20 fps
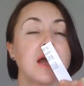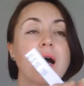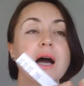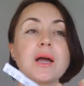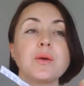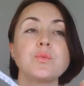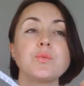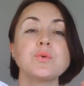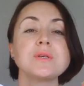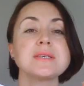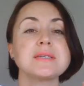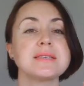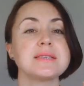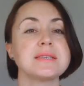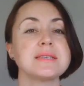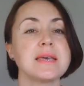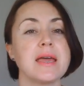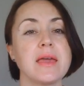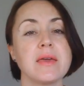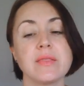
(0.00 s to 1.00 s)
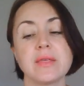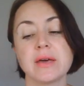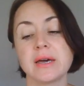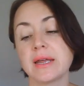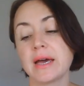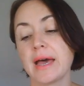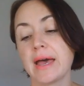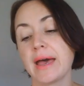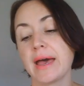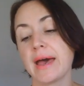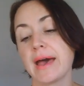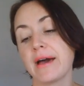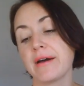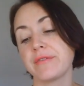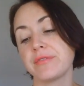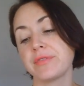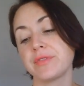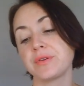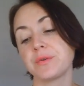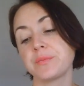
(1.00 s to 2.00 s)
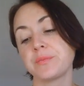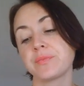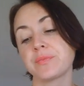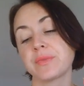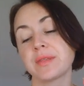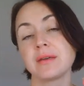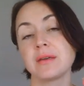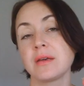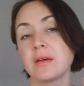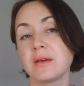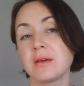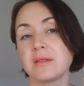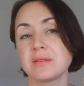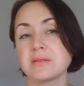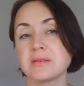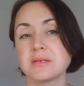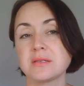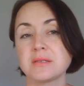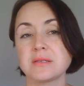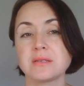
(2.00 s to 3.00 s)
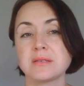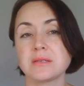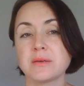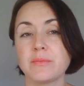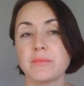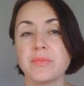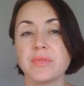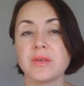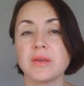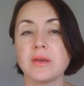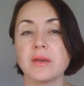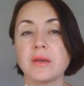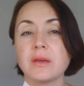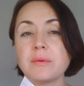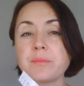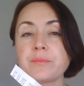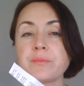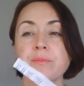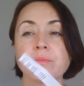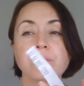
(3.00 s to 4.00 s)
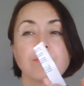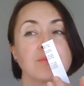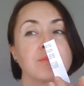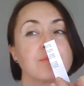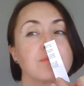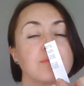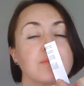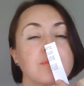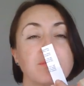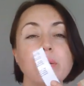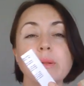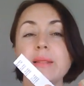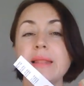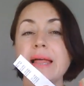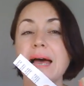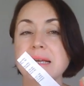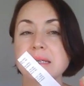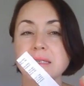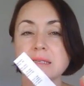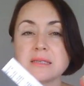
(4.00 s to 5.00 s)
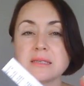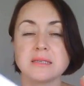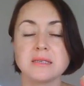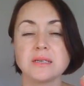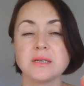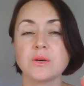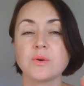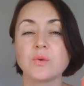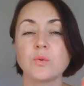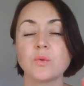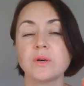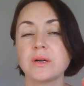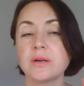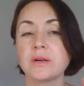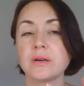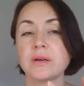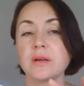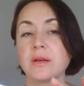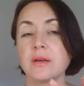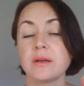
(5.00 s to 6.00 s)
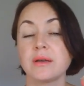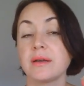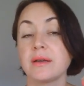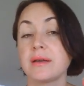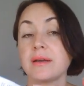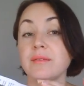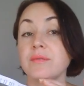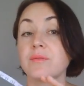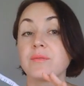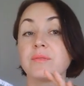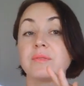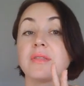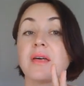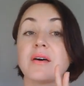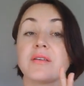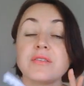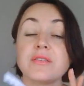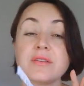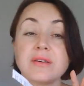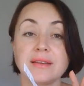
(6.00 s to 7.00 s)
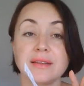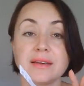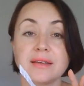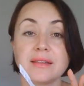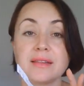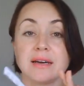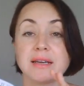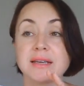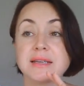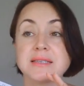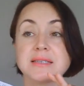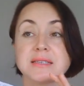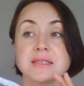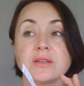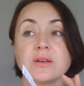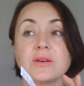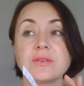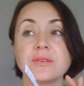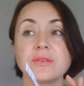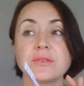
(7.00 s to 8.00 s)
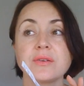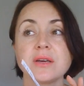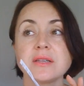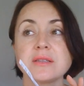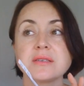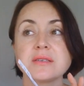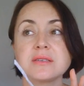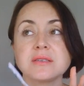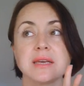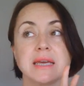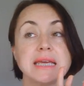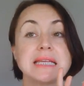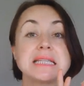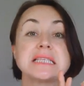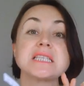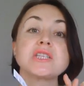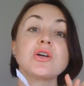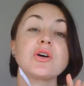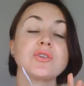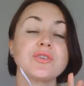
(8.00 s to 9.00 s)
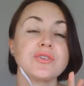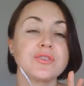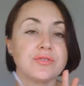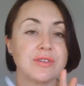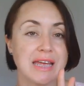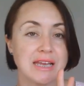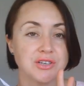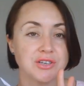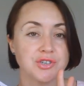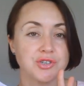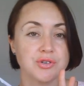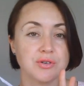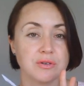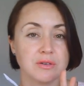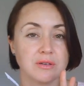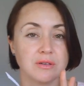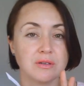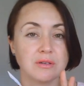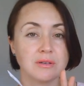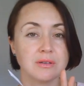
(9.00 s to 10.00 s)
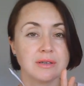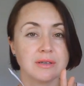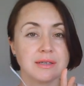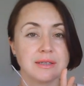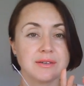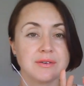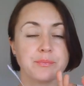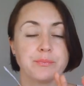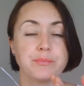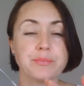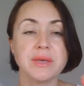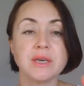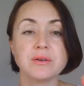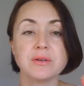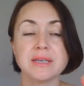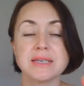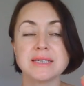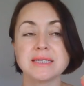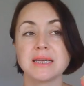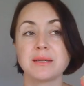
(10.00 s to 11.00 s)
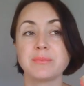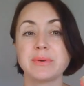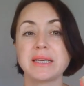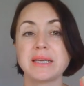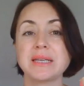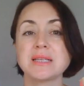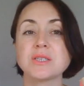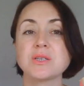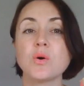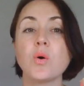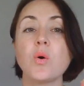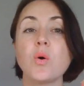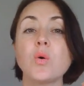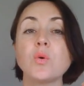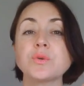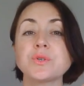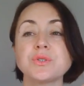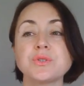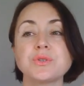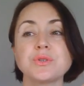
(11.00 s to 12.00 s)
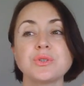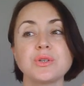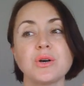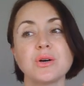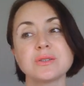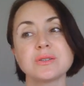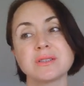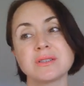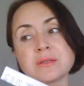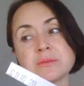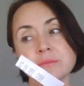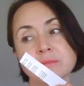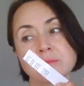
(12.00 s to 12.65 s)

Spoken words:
I wouldn't say that I have something plastic or nothing like that. It's not natural peony scent, but it's also not